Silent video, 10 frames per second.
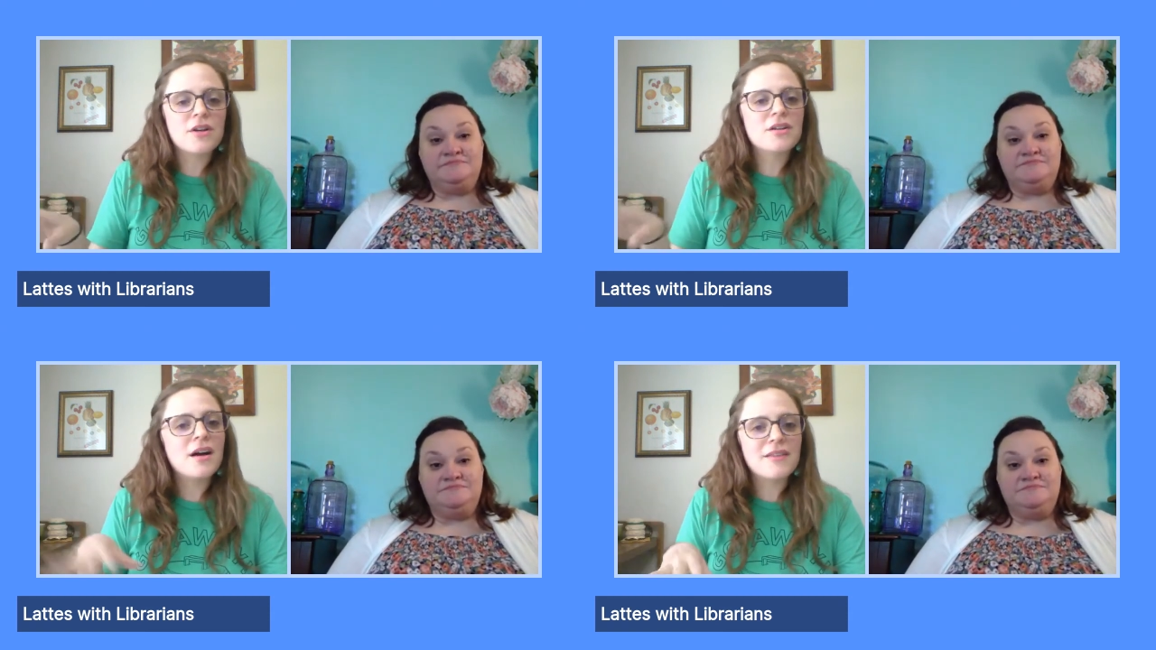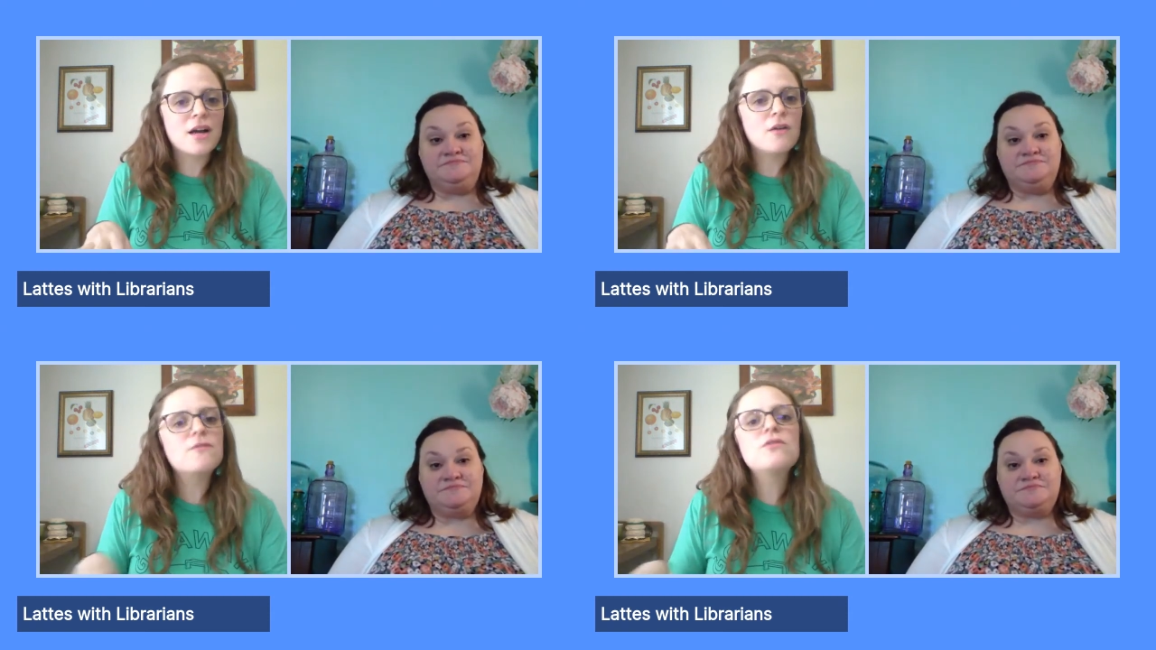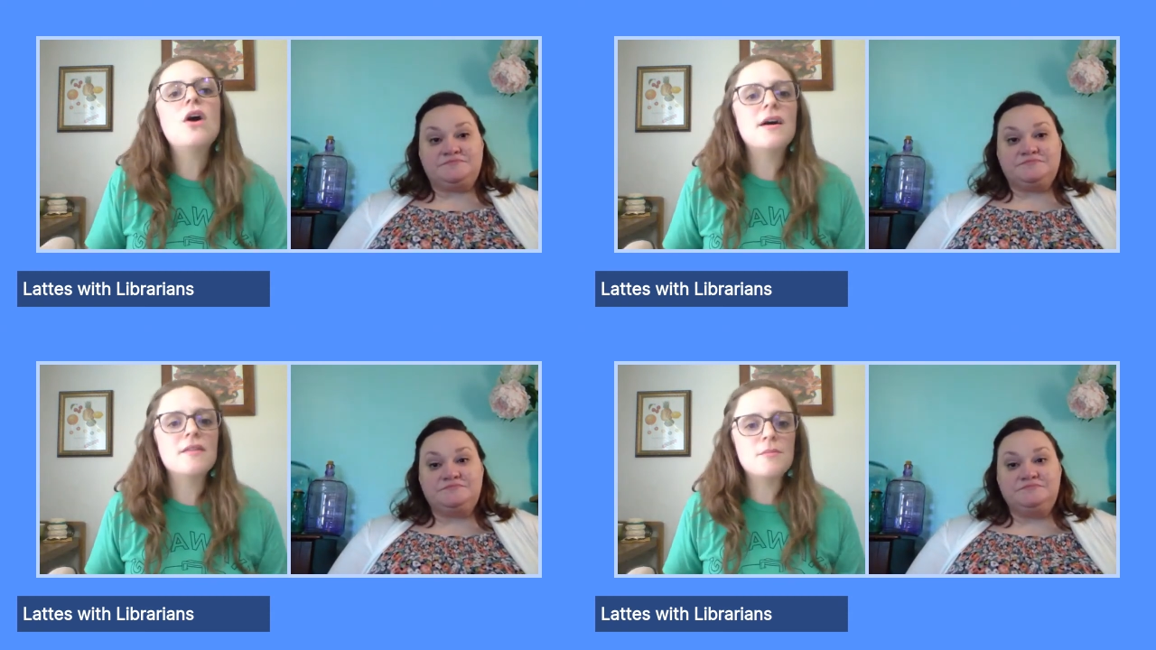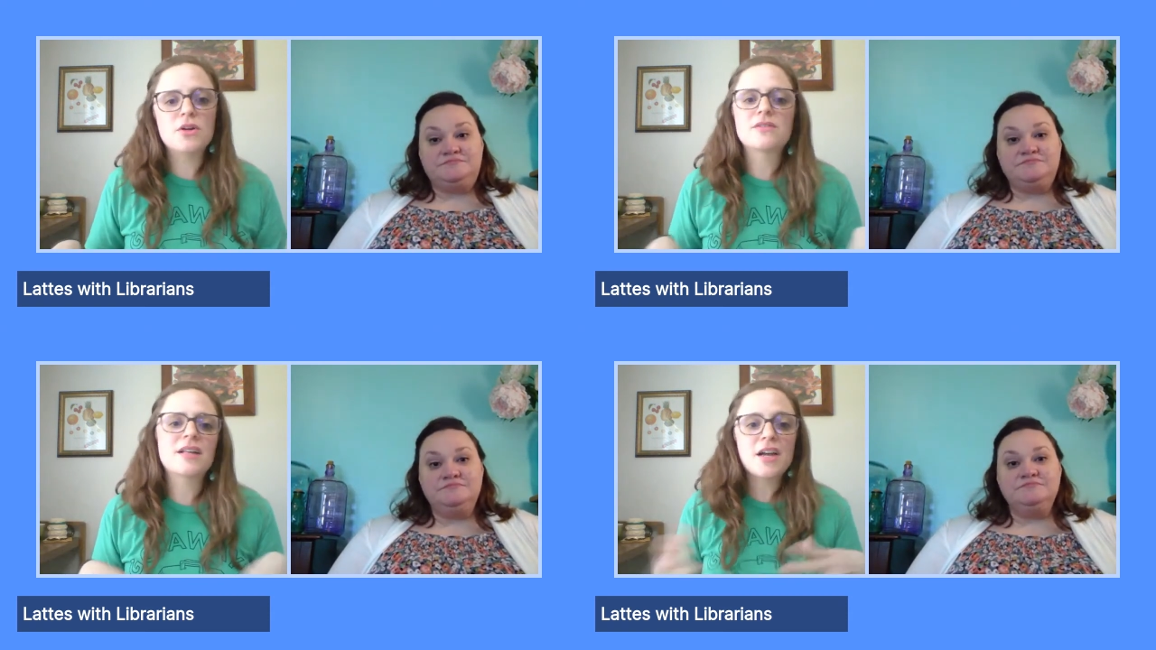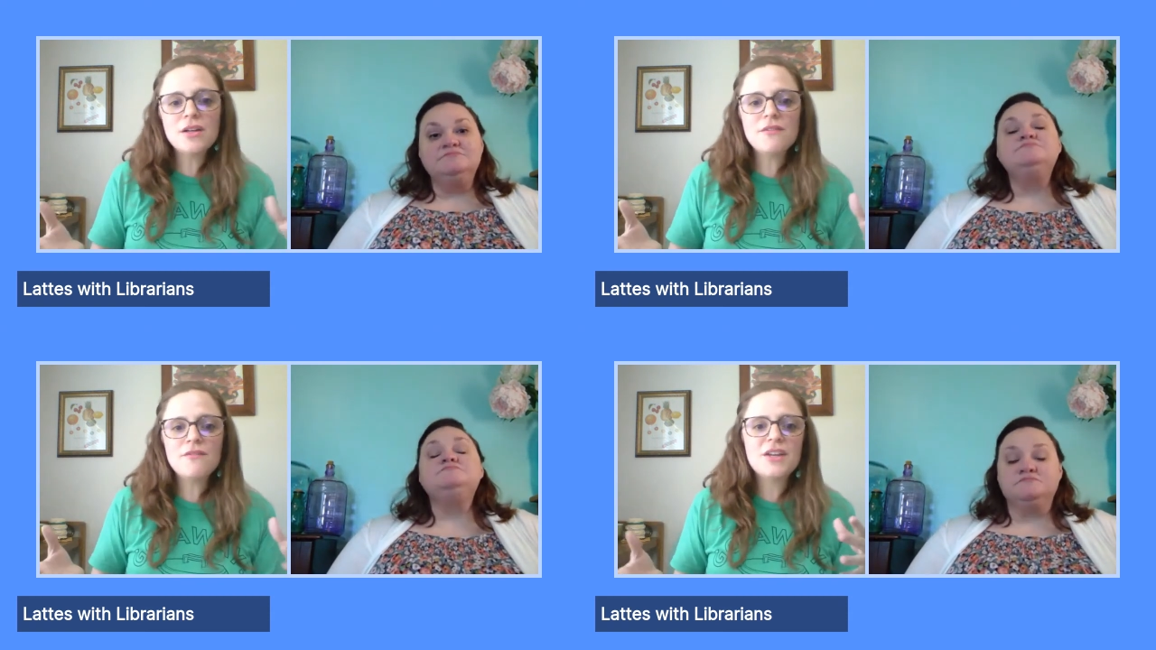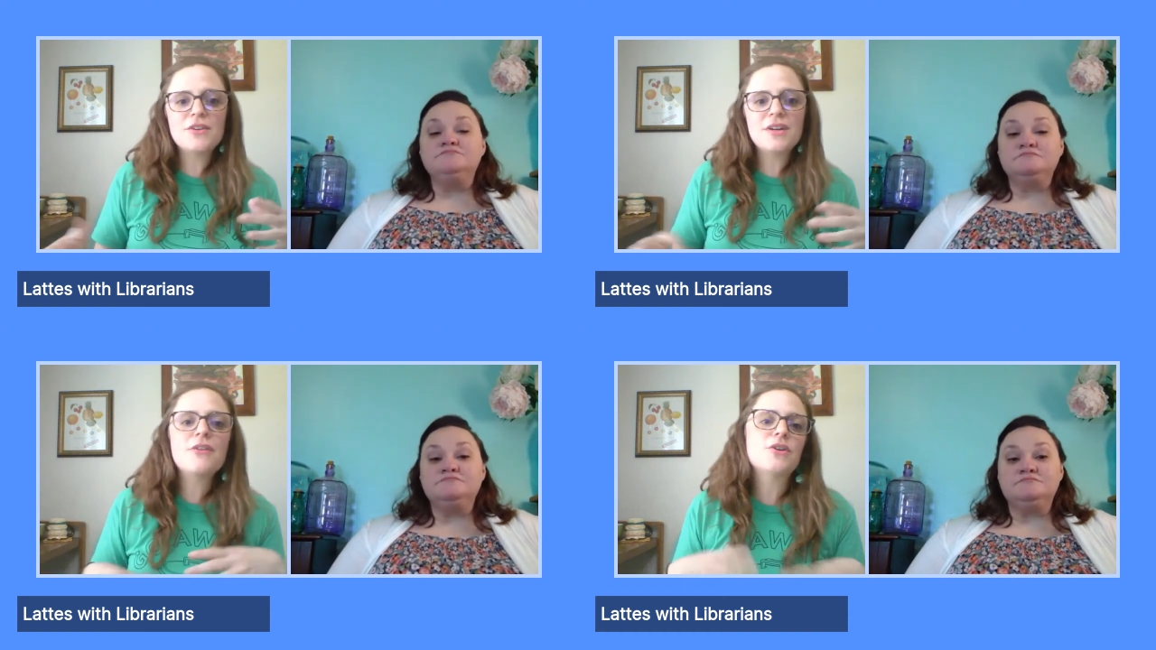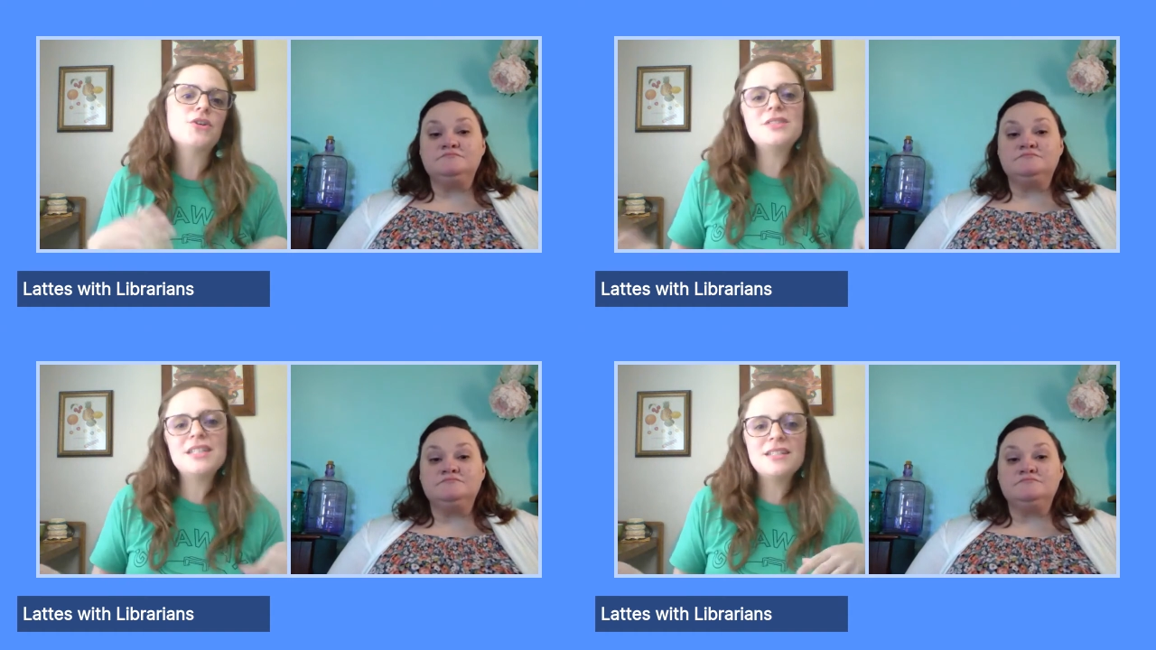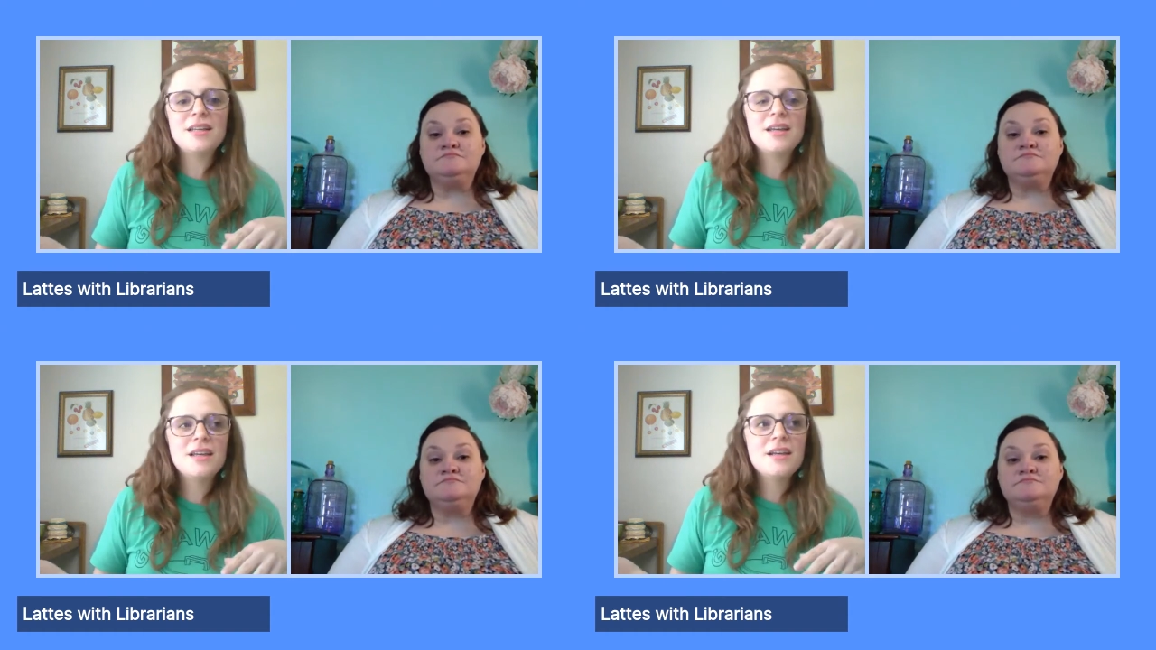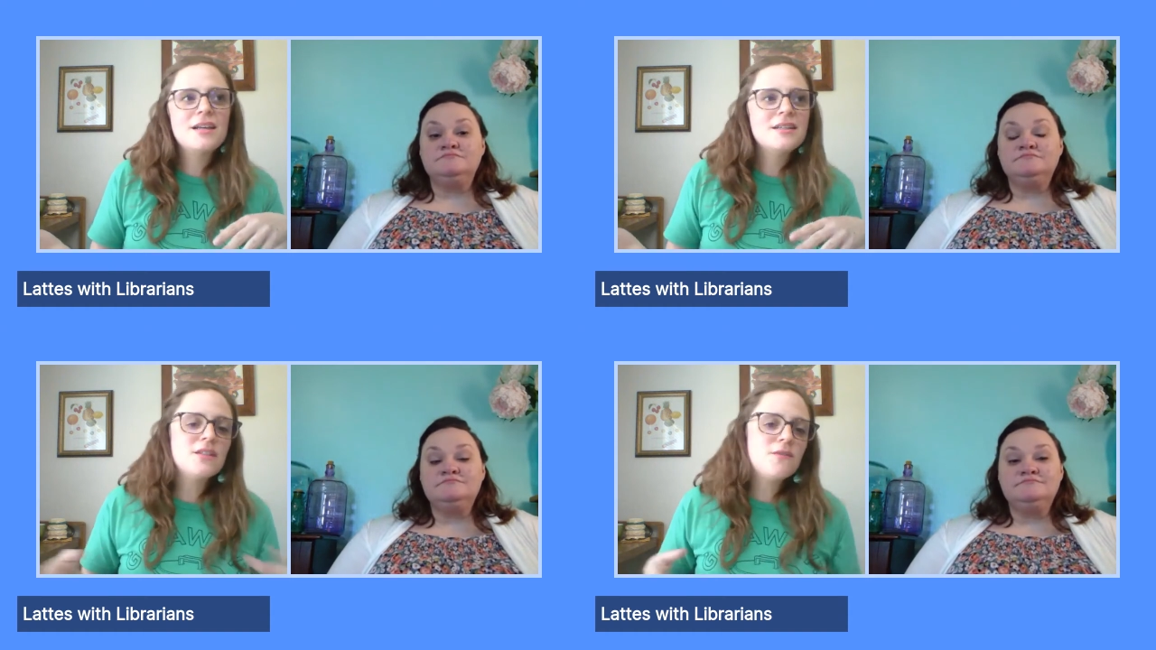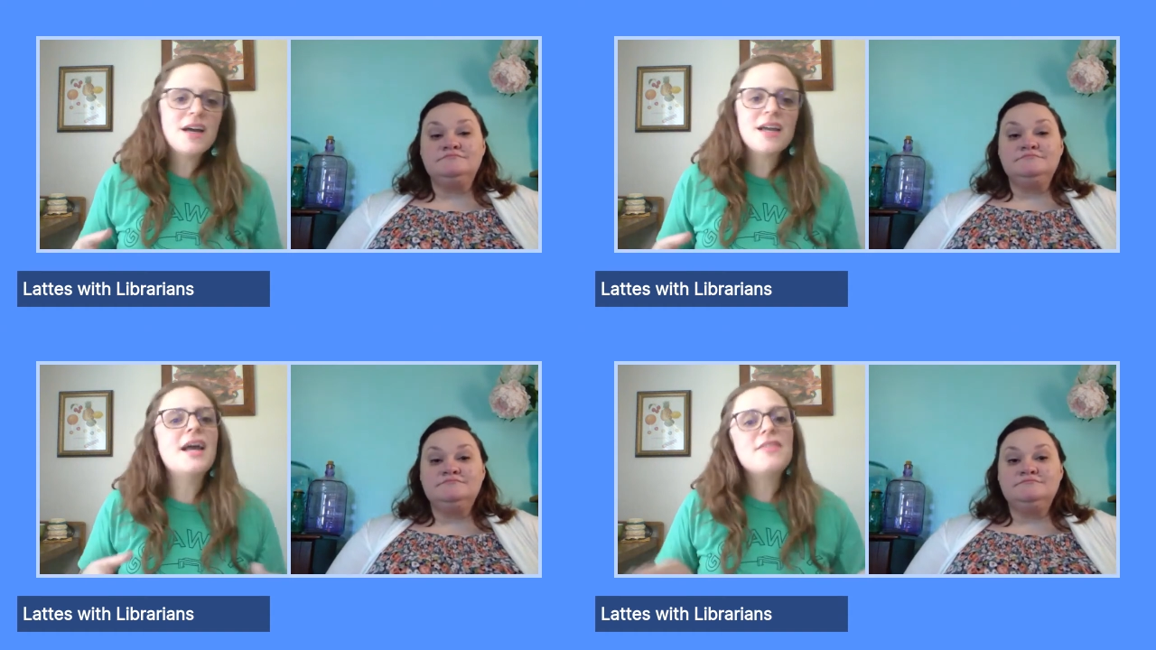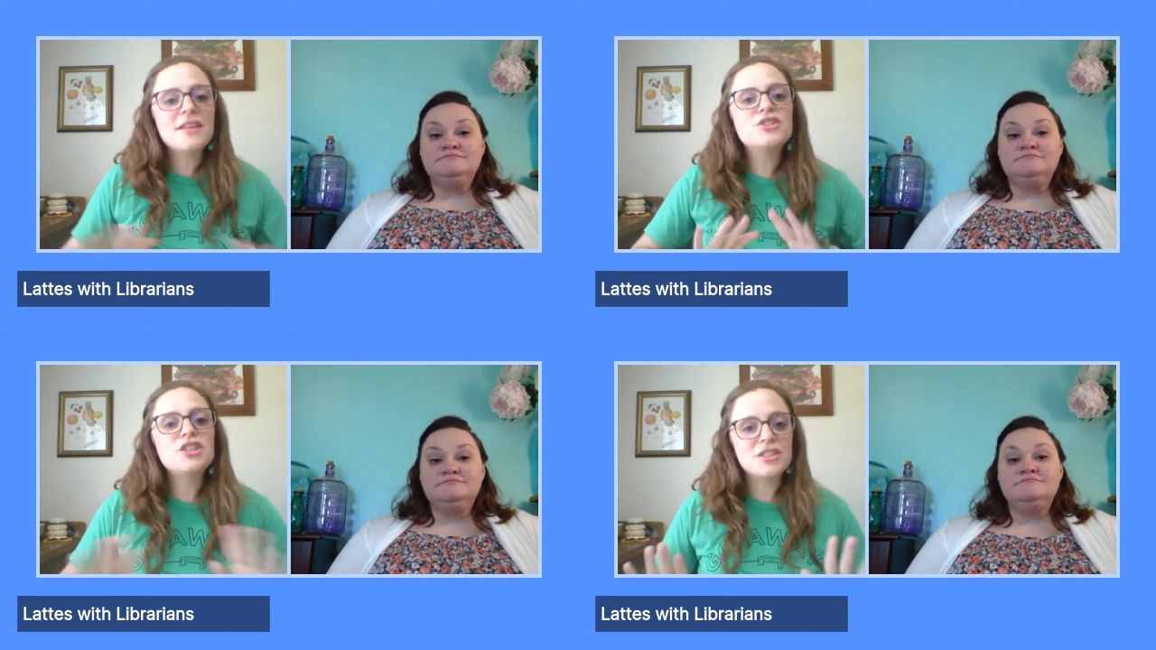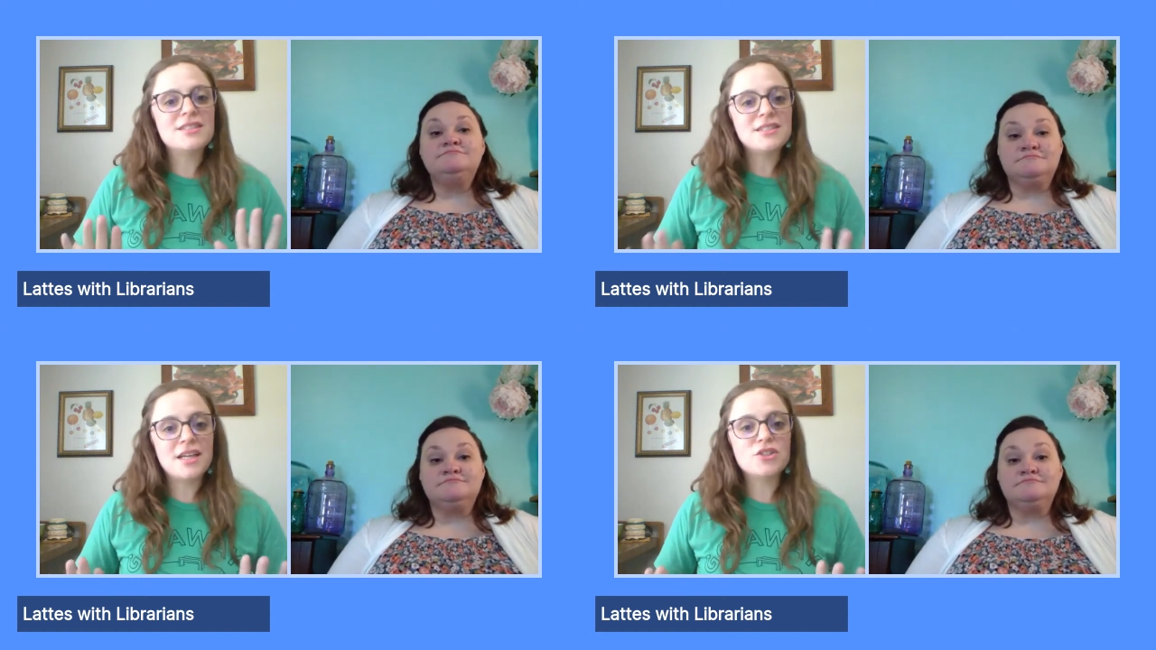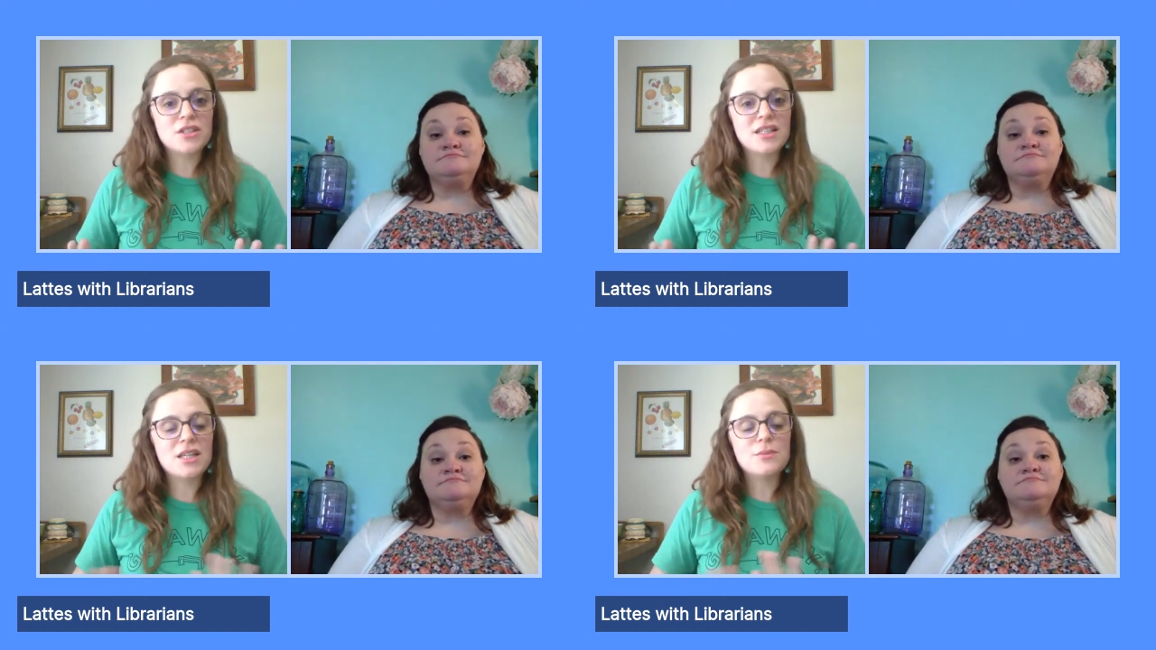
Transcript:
Speaker 1: and not like a flaw in the book. Like I couldn't figure it out or you didn't define I think she just intentionally